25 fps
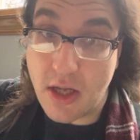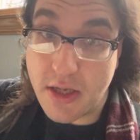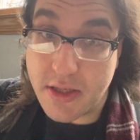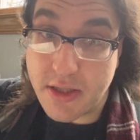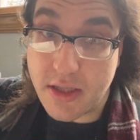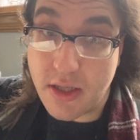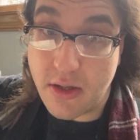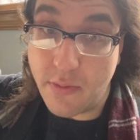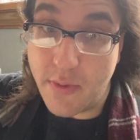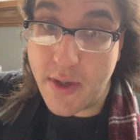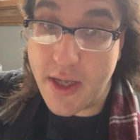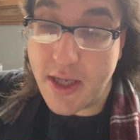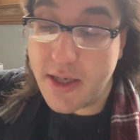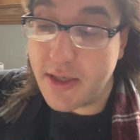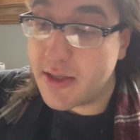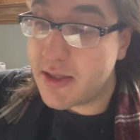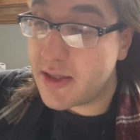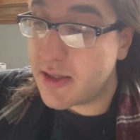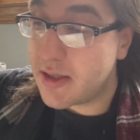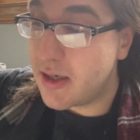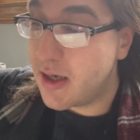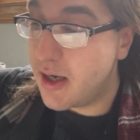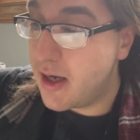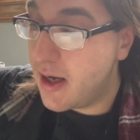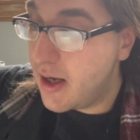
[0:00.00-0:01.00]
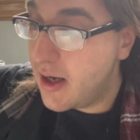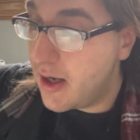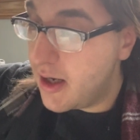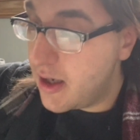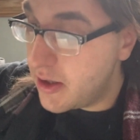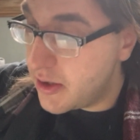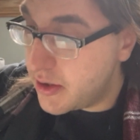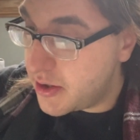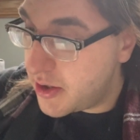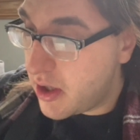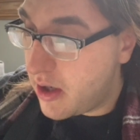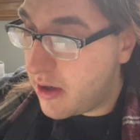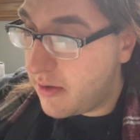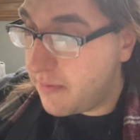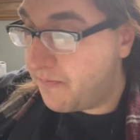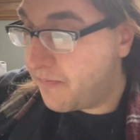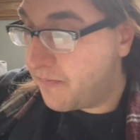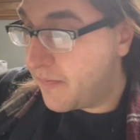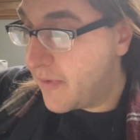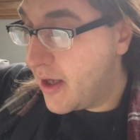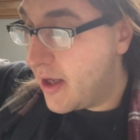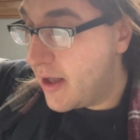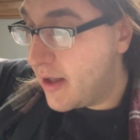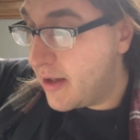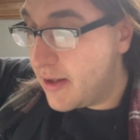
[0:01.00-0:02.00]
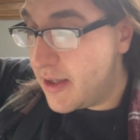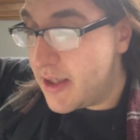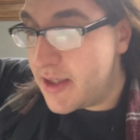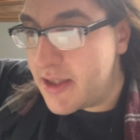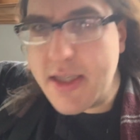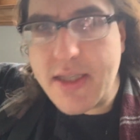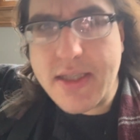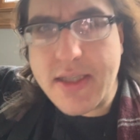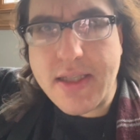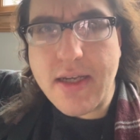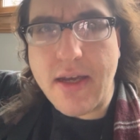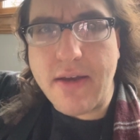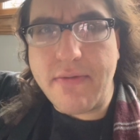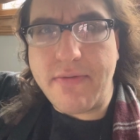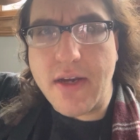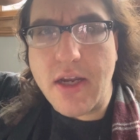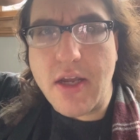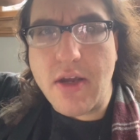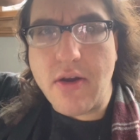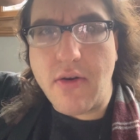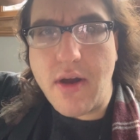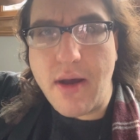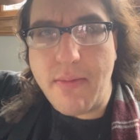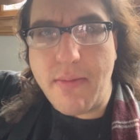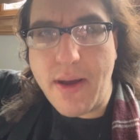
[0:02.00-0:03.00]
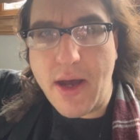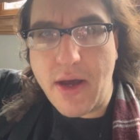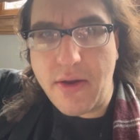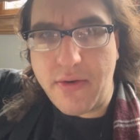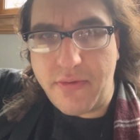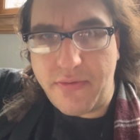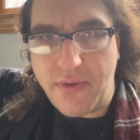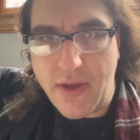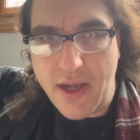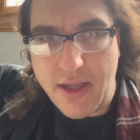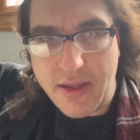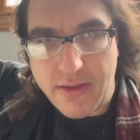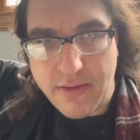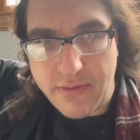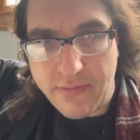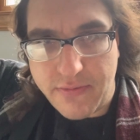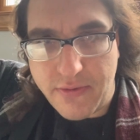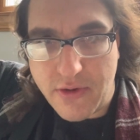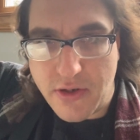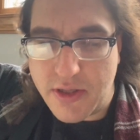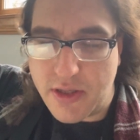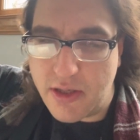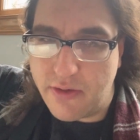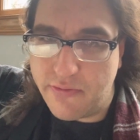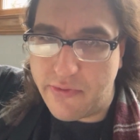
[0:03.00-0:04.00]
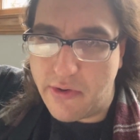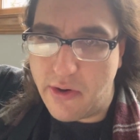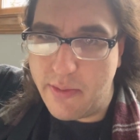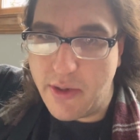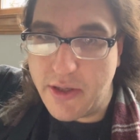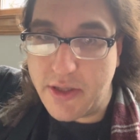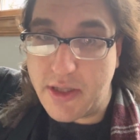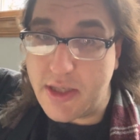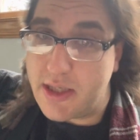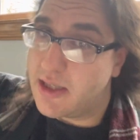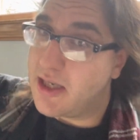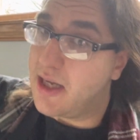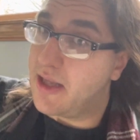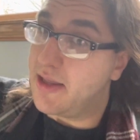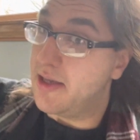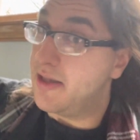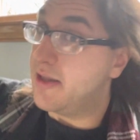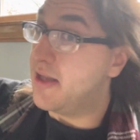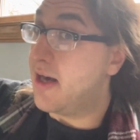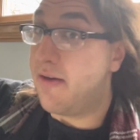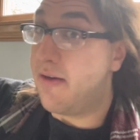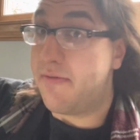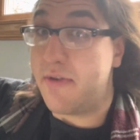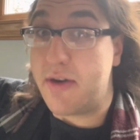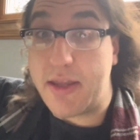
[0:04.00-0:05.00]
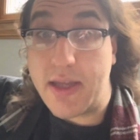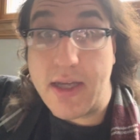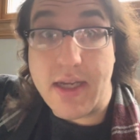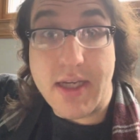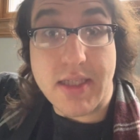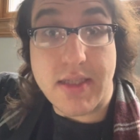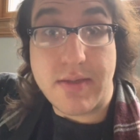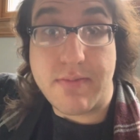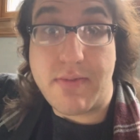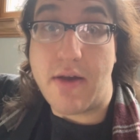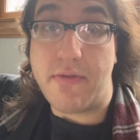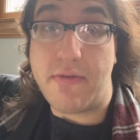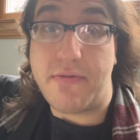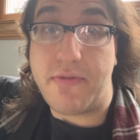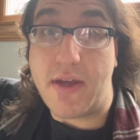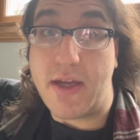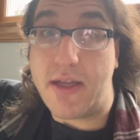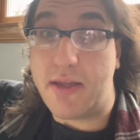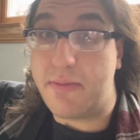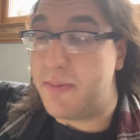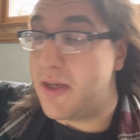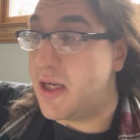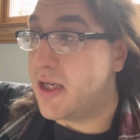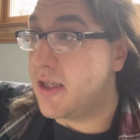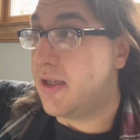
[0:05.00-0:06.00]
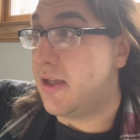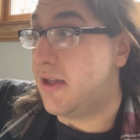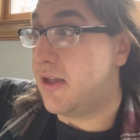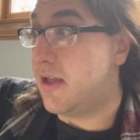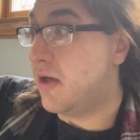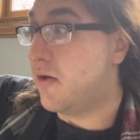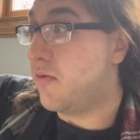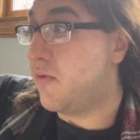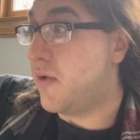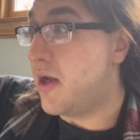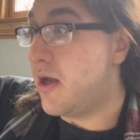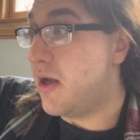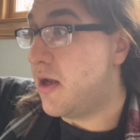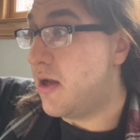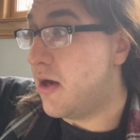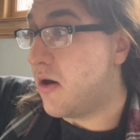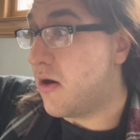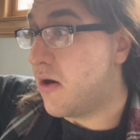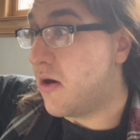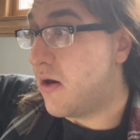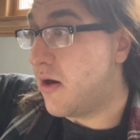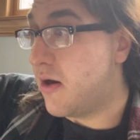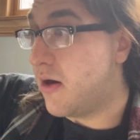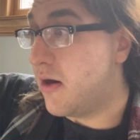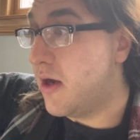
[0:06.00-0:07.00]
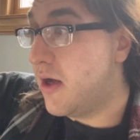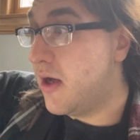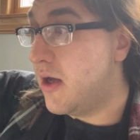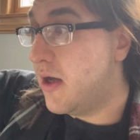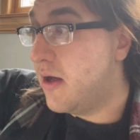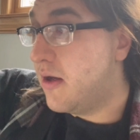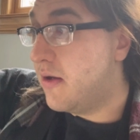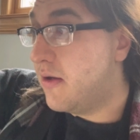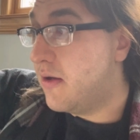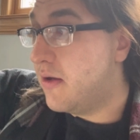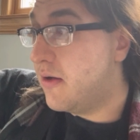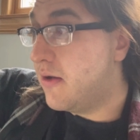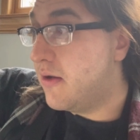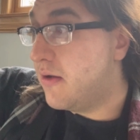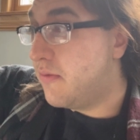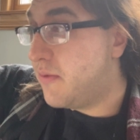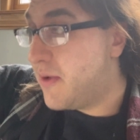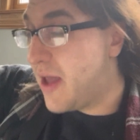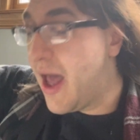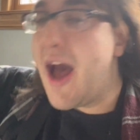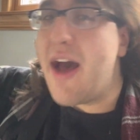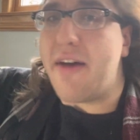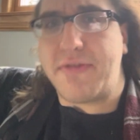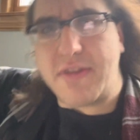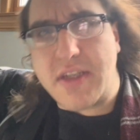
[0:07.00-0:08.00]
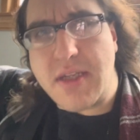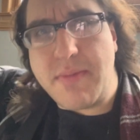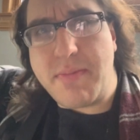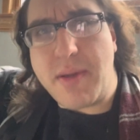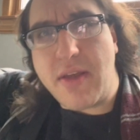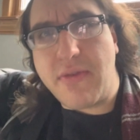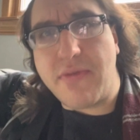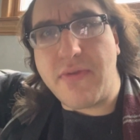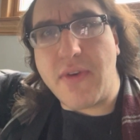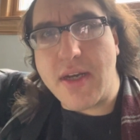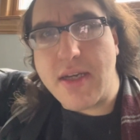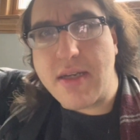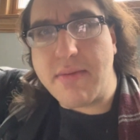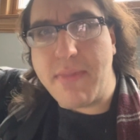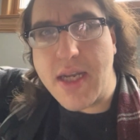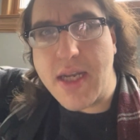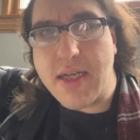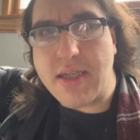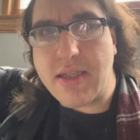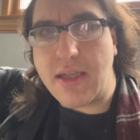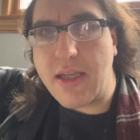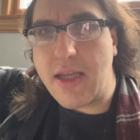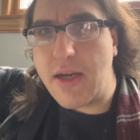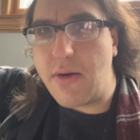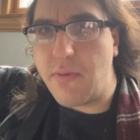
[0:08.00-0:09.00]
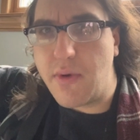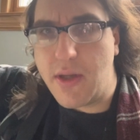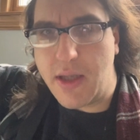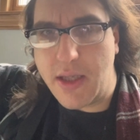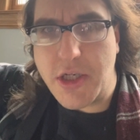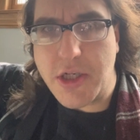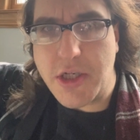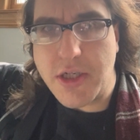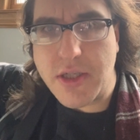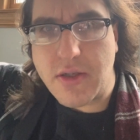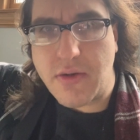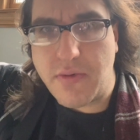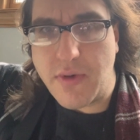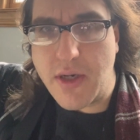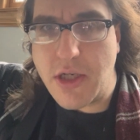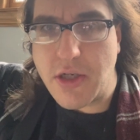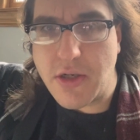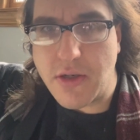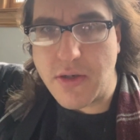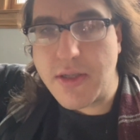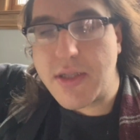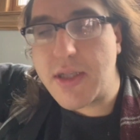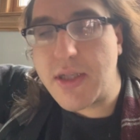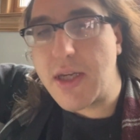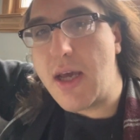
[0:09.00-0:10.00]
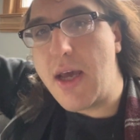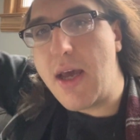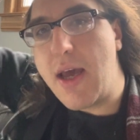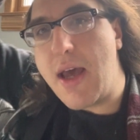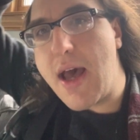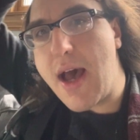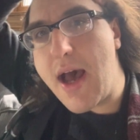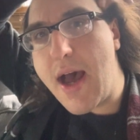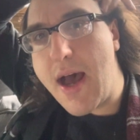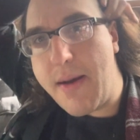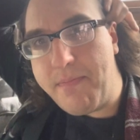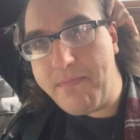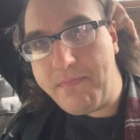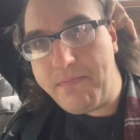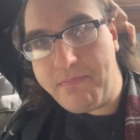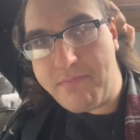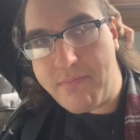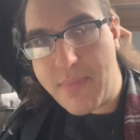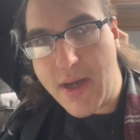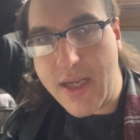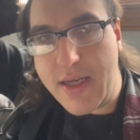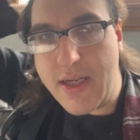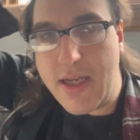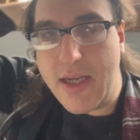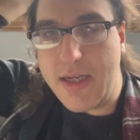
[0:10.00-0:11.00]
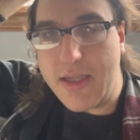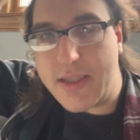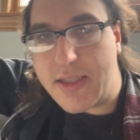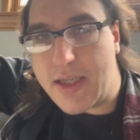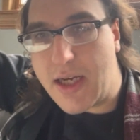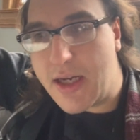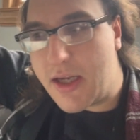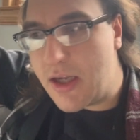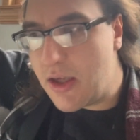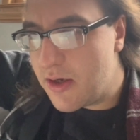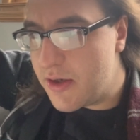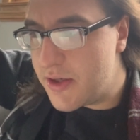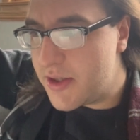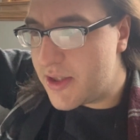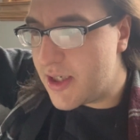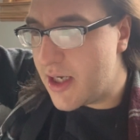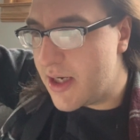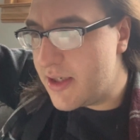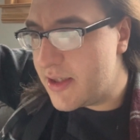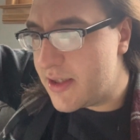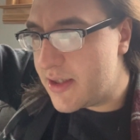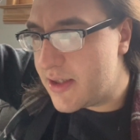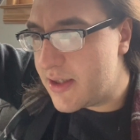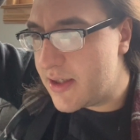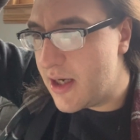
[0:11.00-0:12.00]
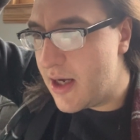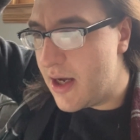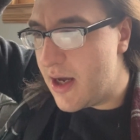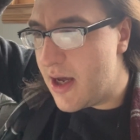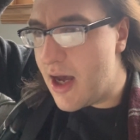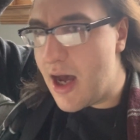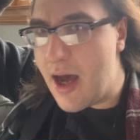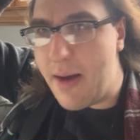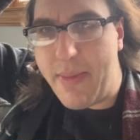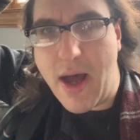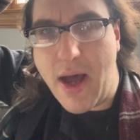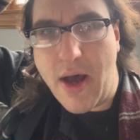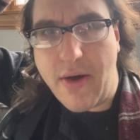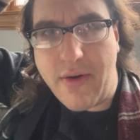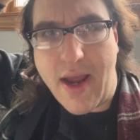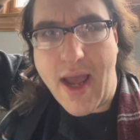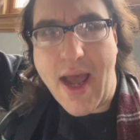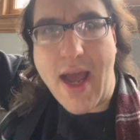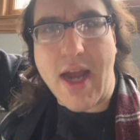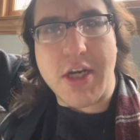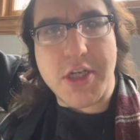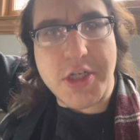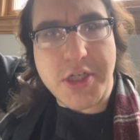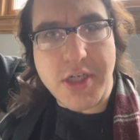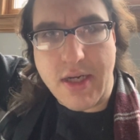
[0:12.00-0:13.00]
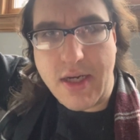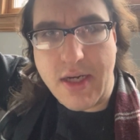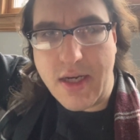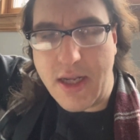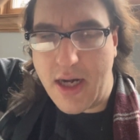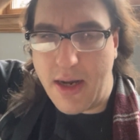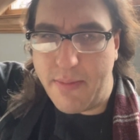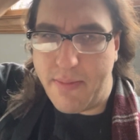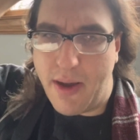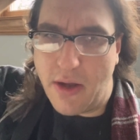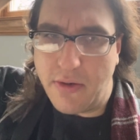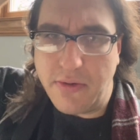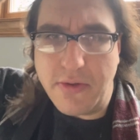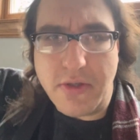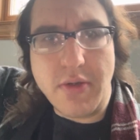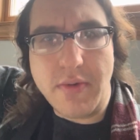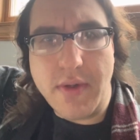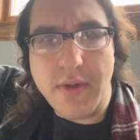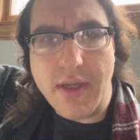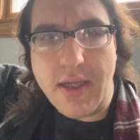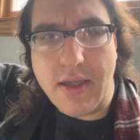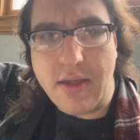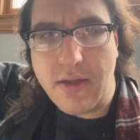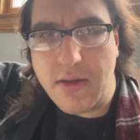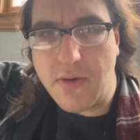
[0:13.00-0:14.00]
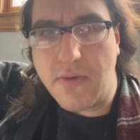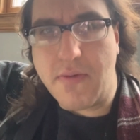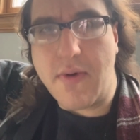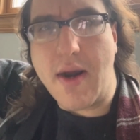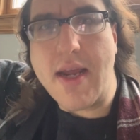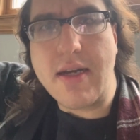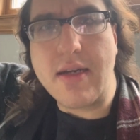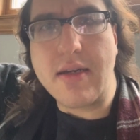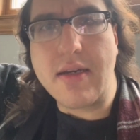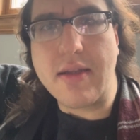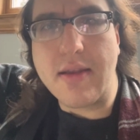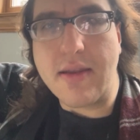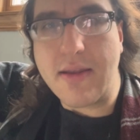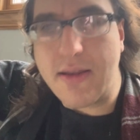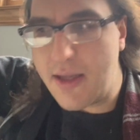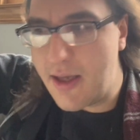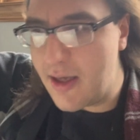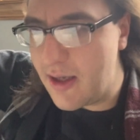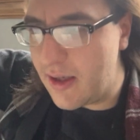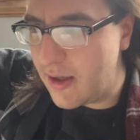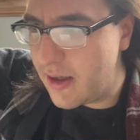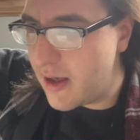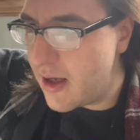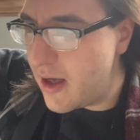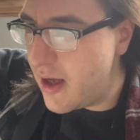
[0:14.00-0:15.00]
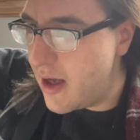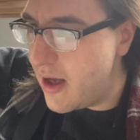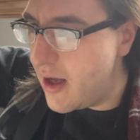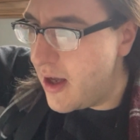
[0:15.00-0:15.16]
in the weeds. So this is a video about faith, first and foremost, because I think that everything is about faith, because I think we have to be fundamentally religious creatures, but in a secular sense, about action and about doing the right thing.